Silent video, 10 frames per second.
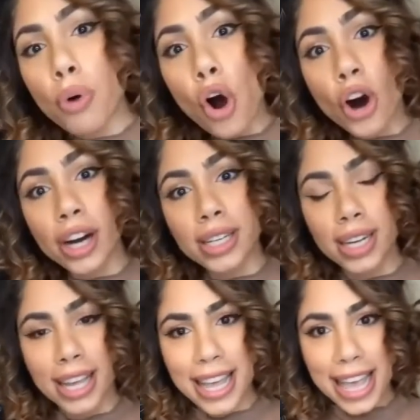part
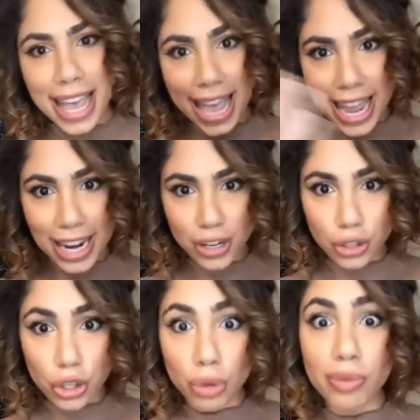
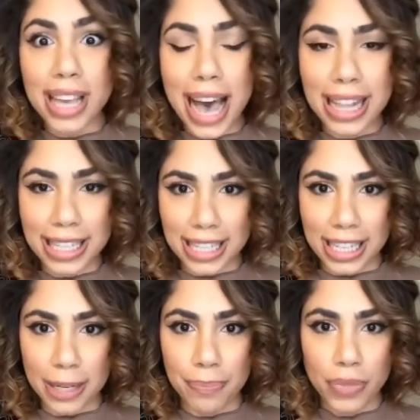into
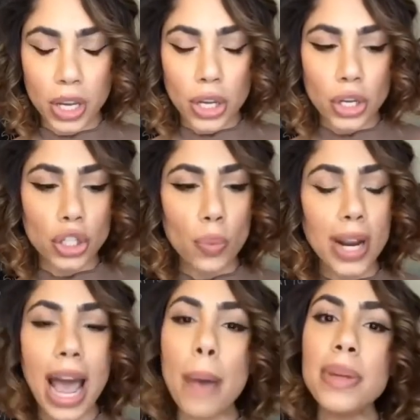reality. So what
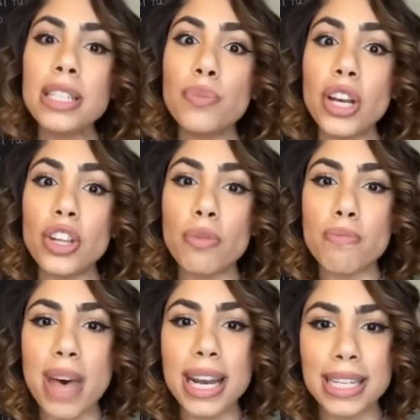happens when you
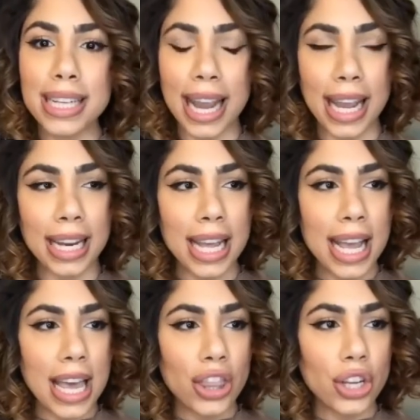meditate,
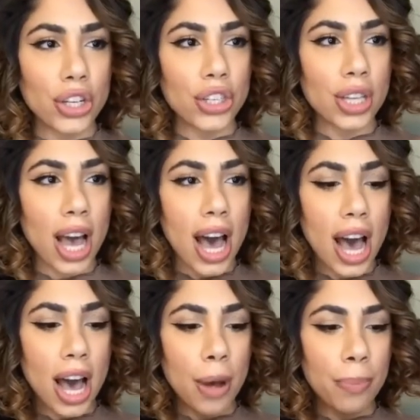there's
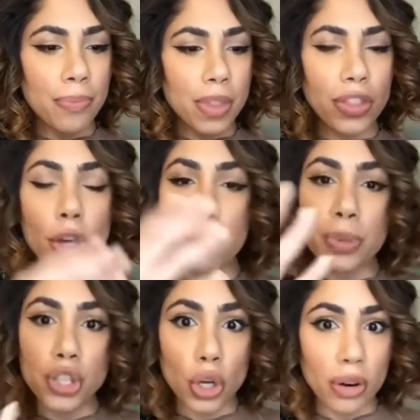the
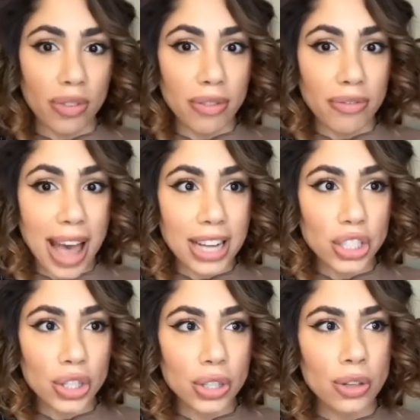observing
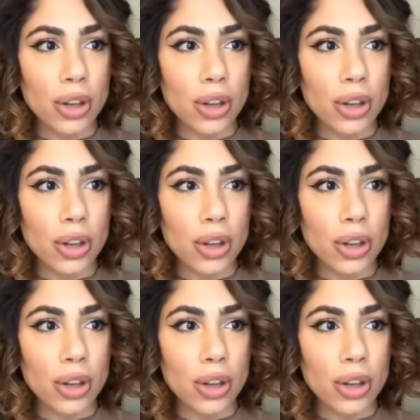factor